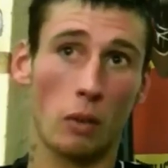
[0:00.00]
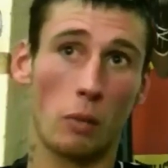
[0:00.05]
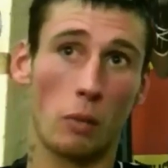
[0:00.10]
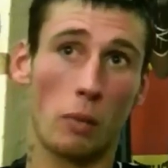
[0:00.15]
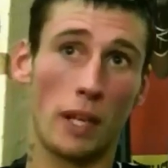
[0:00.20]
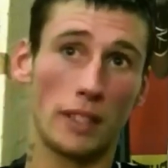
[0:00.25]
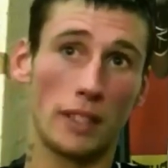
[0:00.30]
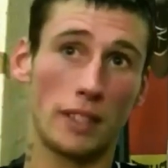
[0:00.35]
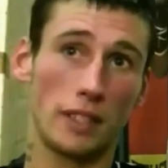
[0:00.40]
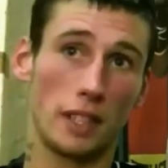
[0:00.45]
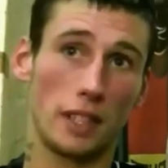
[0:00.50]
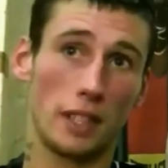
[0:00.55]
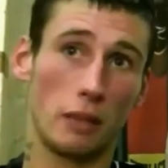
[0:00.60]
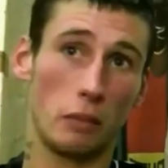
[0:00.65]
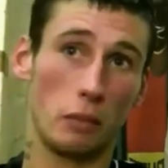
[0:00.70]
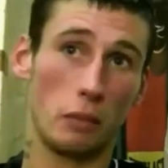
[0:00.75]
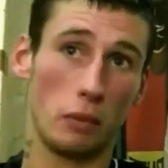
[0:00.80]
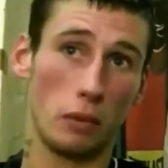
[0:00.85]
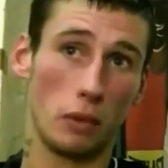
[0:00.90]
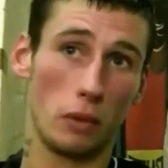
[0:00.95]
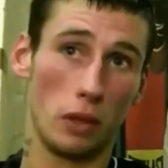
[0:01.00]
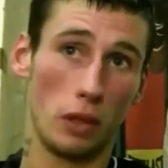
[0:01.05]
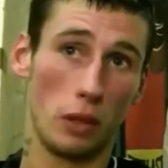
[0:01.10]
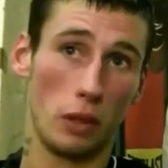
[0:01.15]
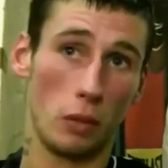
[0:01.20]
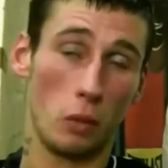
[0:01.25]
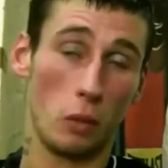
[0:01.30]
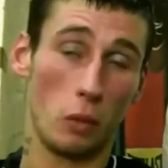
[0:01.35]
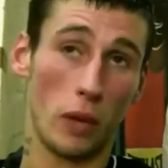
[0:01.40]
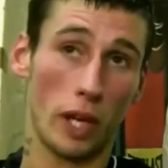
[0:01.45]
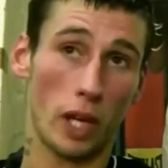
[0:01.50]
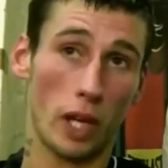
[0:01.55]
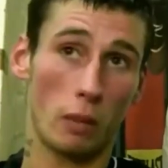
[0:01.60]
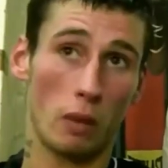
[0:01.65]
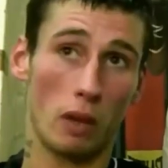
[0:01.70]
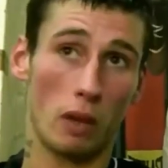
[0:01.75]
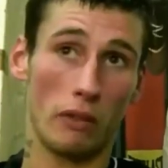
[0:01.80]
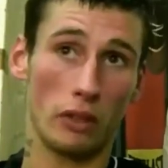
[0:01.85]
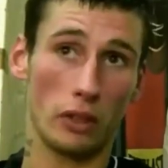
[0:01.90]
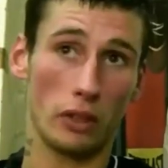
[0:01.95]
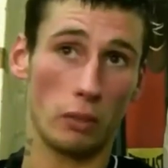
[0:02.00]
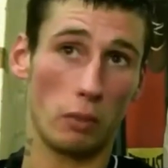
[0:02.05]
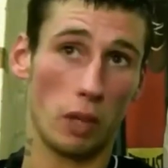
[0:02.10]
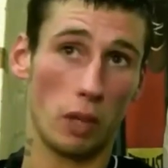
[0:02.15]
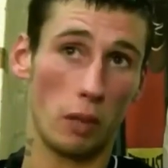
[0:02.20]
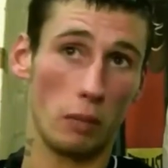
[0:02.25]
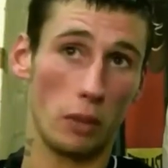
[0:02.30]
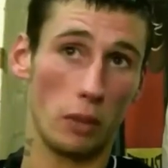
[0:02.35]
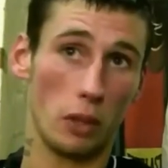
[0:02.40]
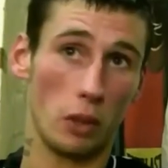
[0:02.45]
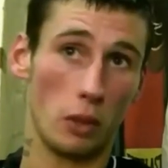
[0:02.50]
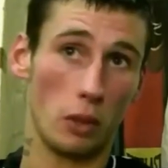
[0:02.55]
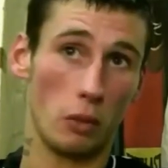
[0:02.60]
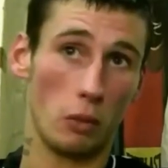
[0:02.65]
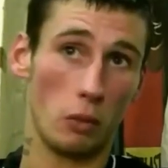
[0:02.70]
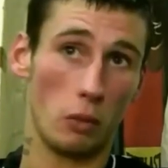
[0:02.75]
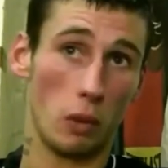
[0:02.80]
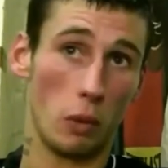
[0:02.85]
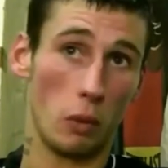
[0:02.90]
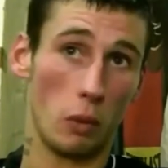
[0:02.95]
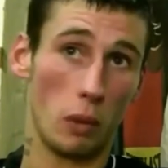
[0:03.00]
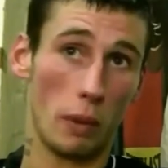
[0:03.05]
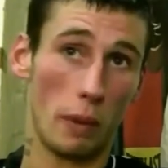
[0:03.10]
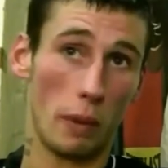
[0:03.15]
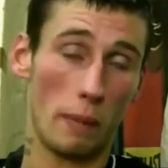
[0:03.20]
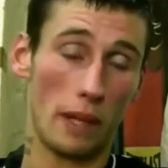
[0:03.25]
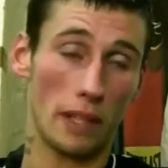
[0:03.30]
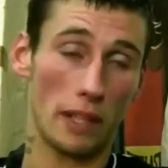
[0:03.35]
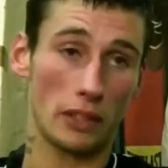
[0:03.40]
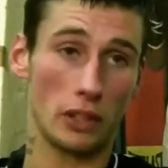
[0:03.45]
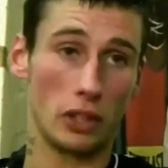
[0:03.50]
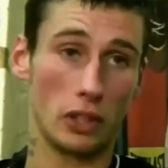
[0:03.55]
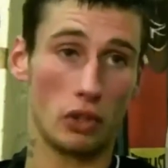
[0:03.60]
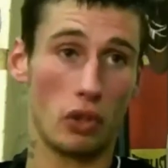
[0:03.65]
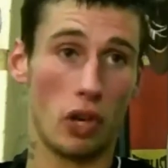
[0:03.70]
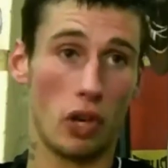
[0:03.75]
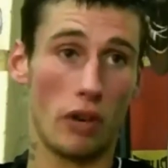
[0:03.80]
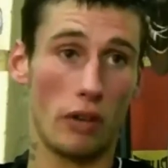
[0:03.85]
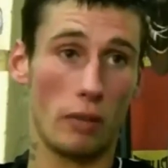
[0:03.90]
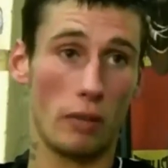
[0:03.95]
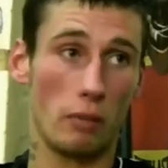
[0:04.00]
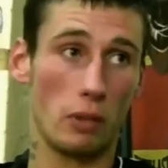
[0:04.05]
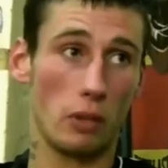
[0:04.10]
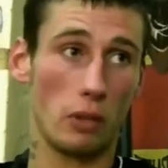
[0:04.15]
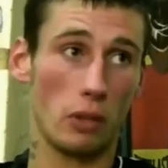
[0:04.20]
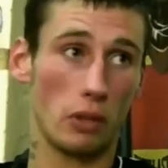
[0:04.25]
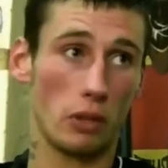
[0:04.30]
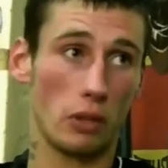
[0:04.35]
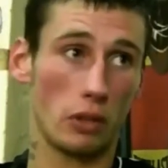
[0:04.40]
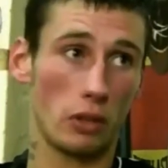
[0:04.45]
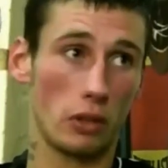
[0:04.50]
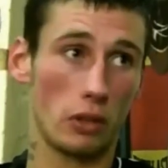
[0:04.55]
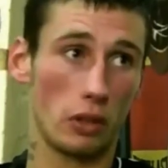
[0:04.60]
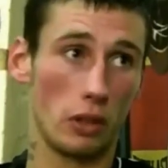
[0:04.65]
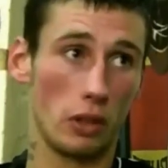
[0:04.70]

Well, basically, when I came over to Bob, we went back to the drawing board.